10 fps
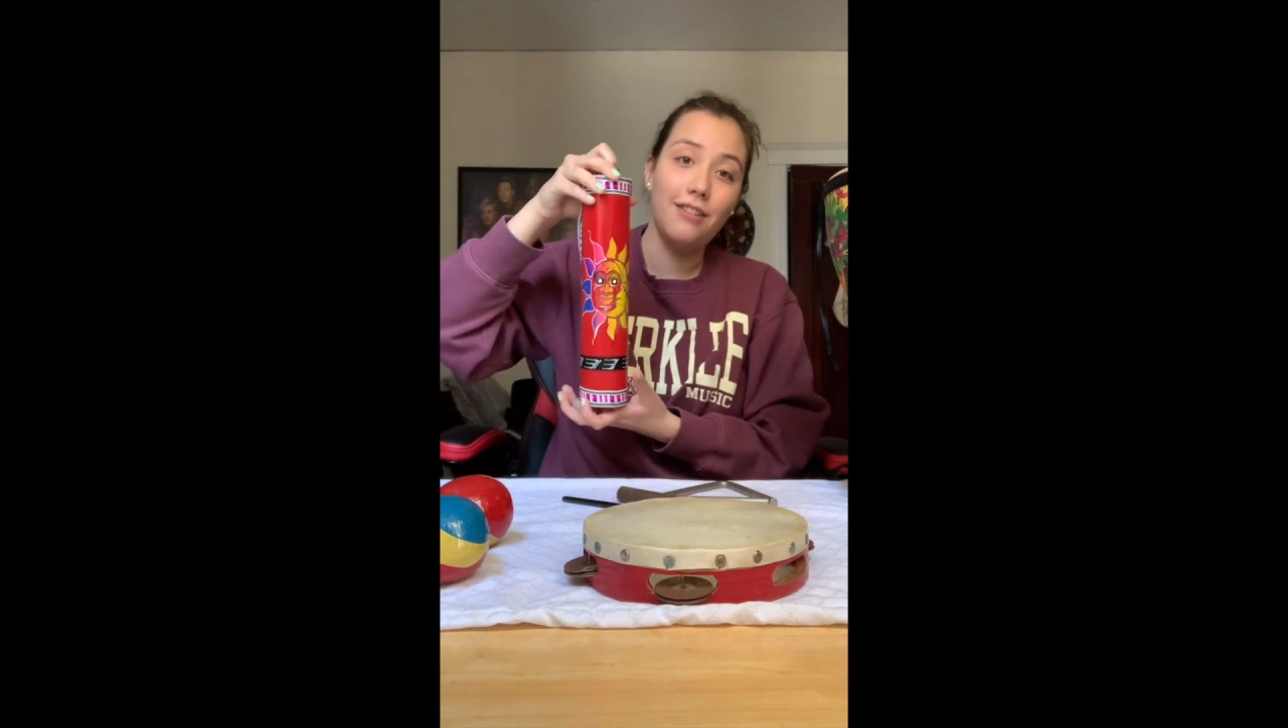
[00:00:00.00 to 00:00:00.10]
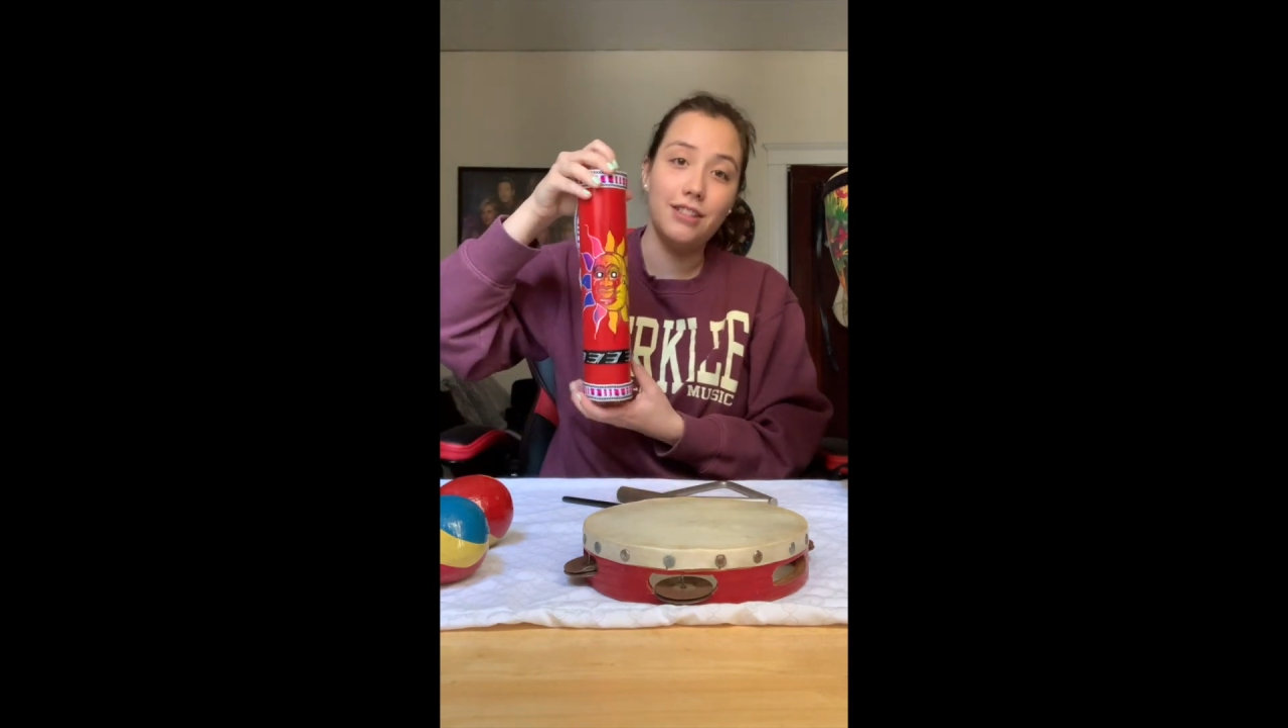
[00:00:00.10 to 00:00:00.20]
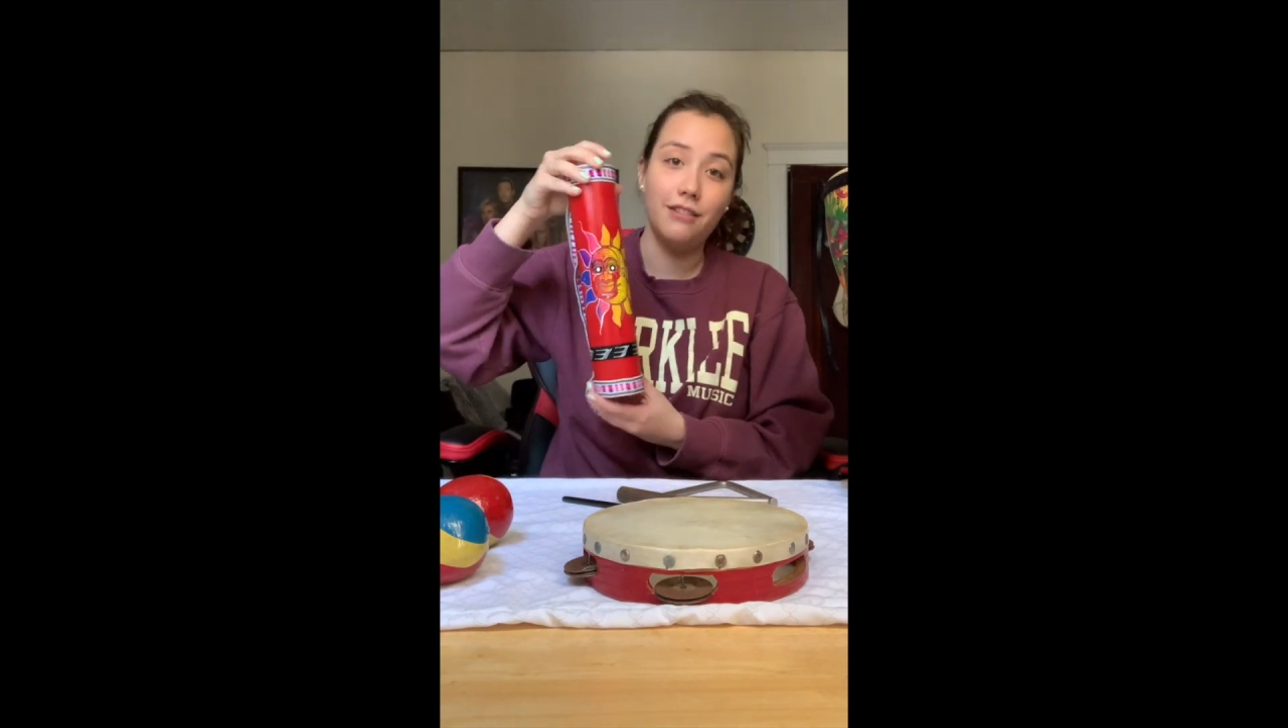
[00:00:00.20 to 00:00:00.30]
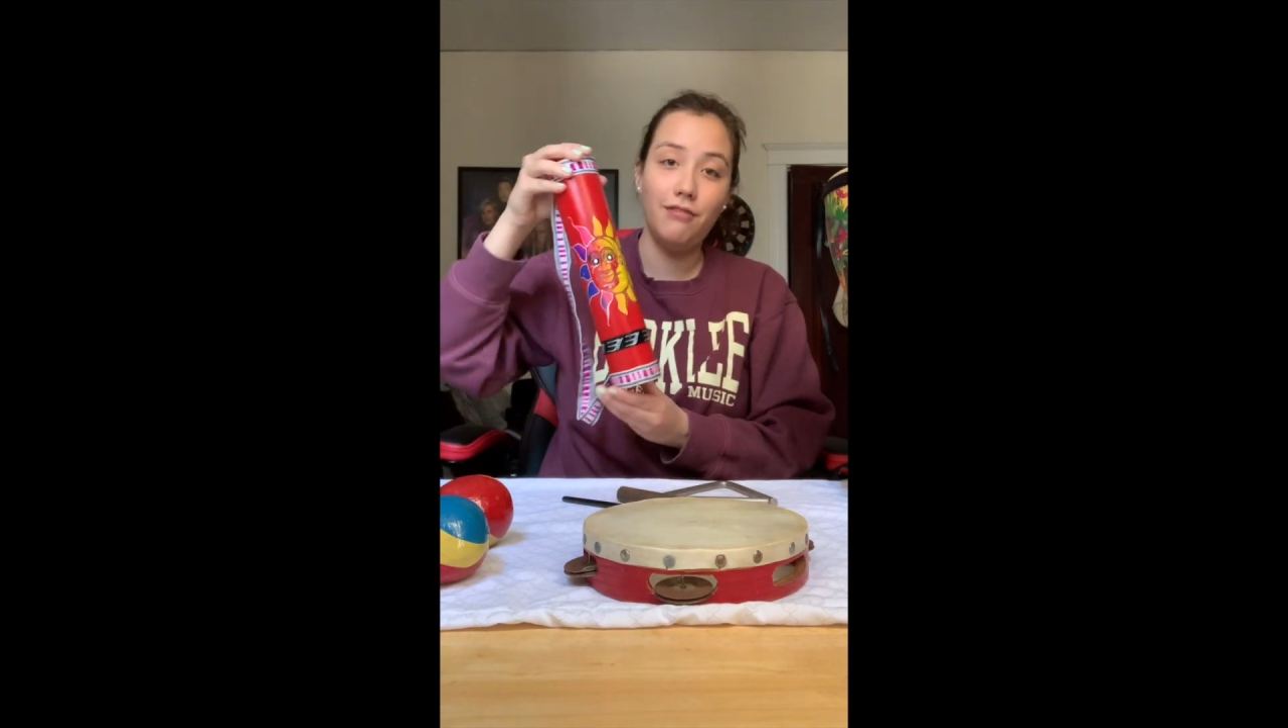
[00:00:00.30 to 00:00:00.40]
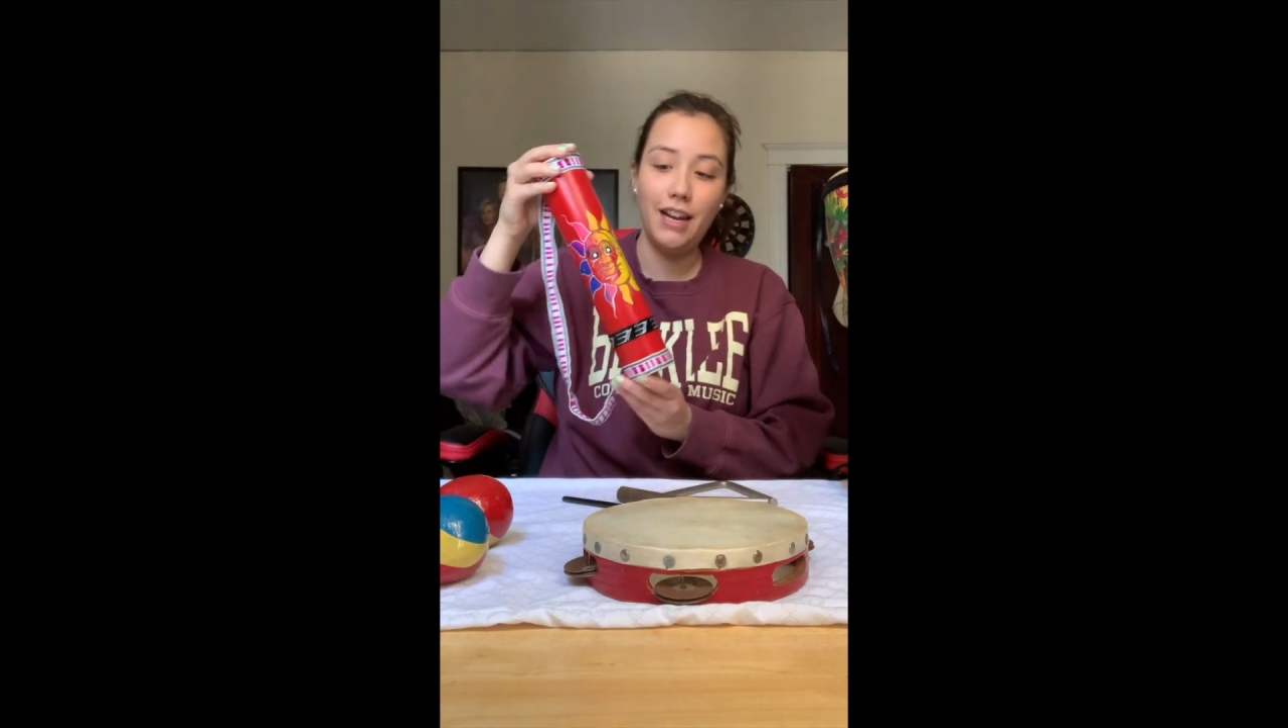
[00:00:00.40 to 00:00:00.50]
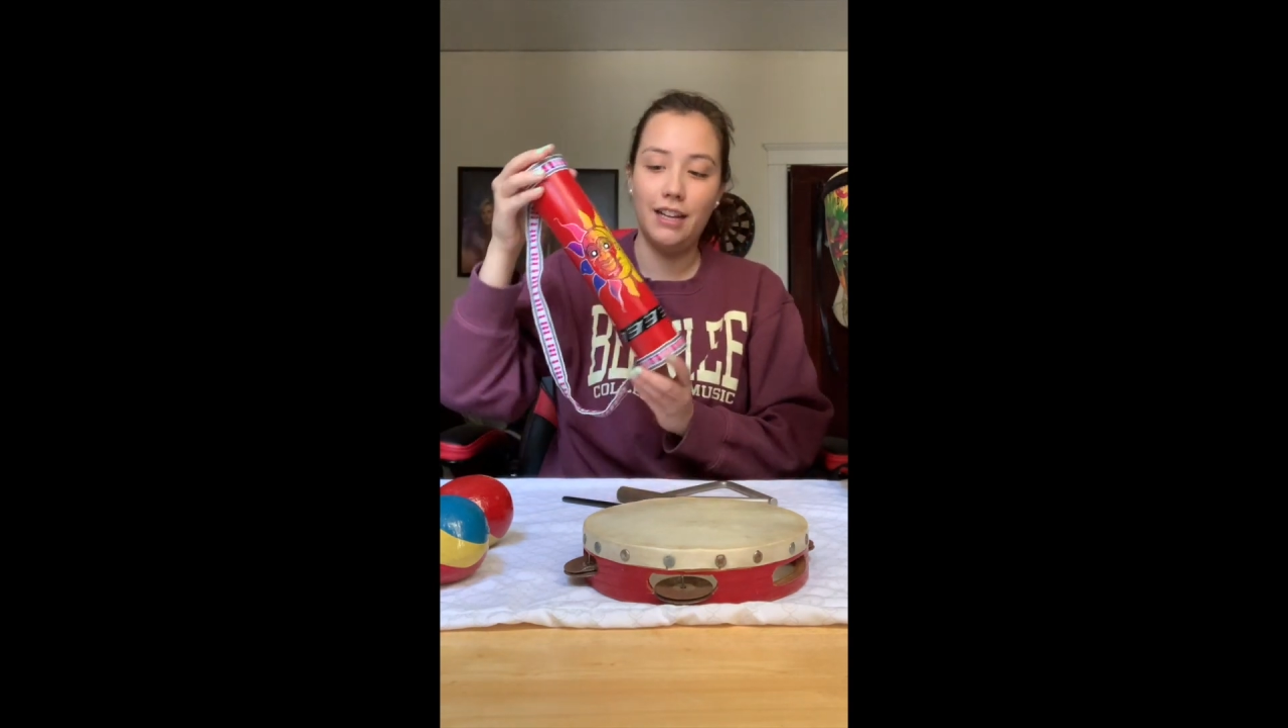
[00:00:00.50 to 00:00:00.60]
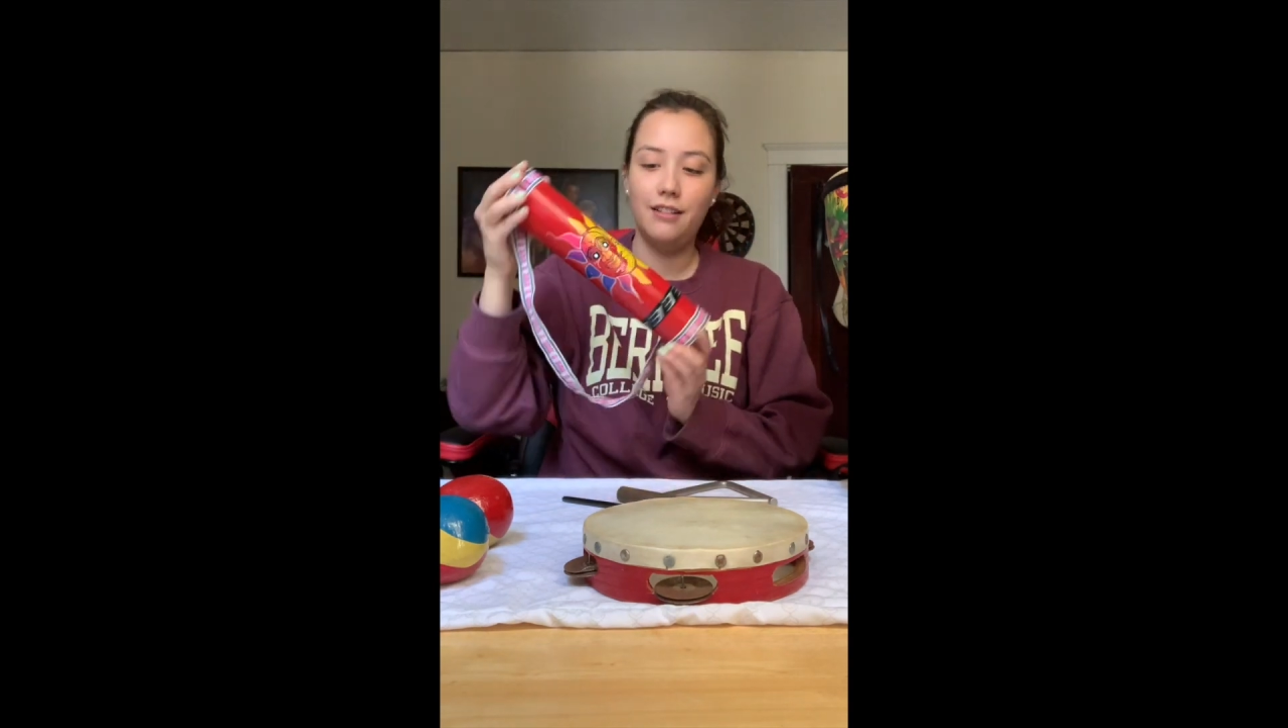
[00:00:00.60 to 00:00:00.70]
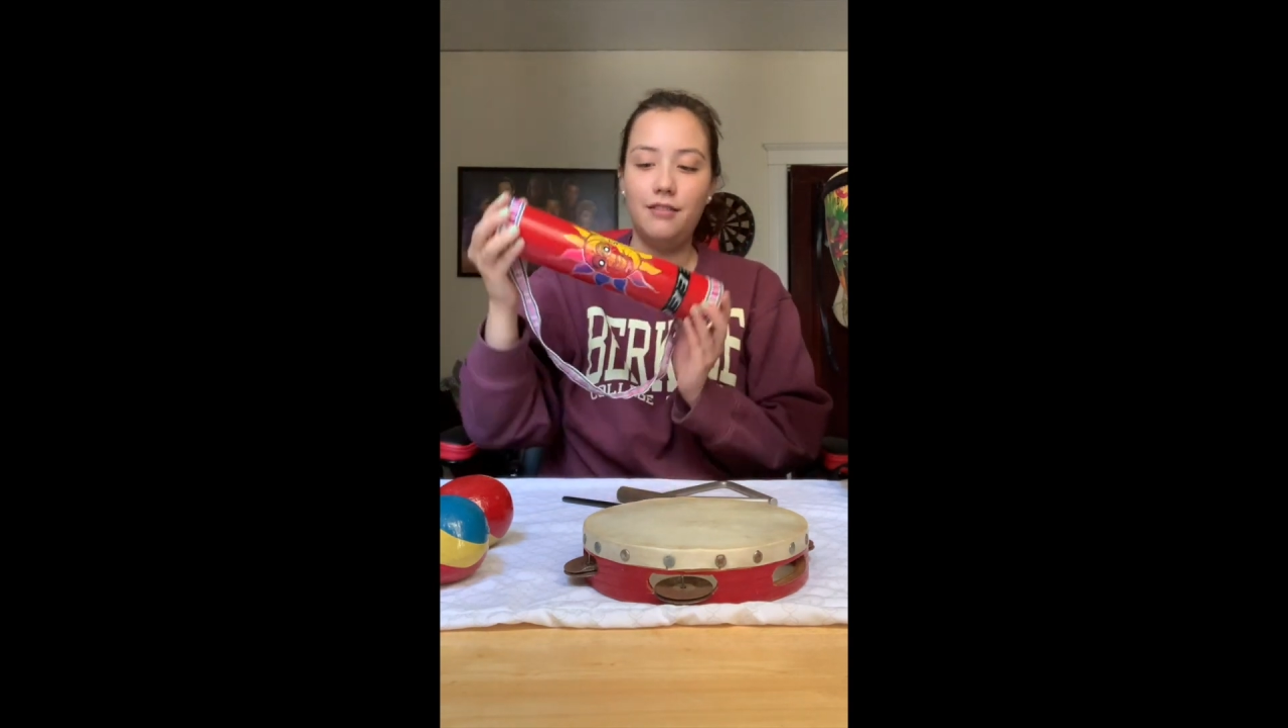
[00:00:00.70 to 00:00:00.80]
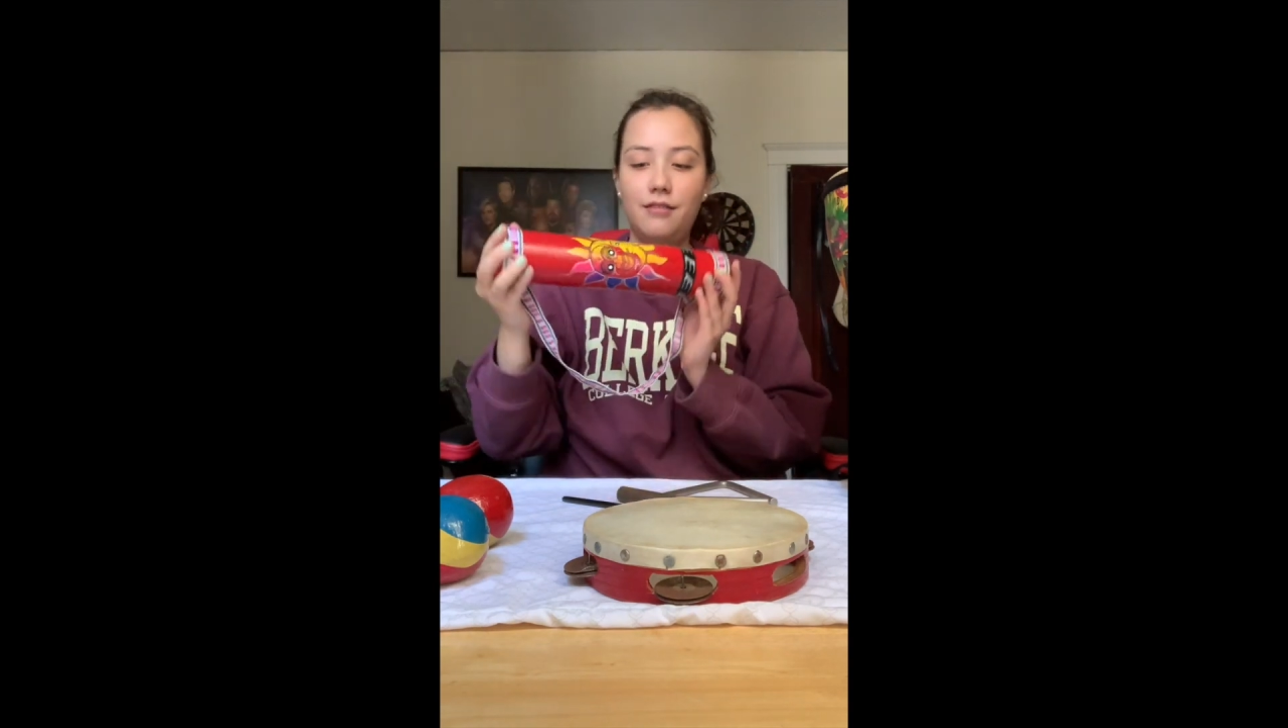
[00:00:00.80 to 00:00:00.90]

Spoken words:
like rain.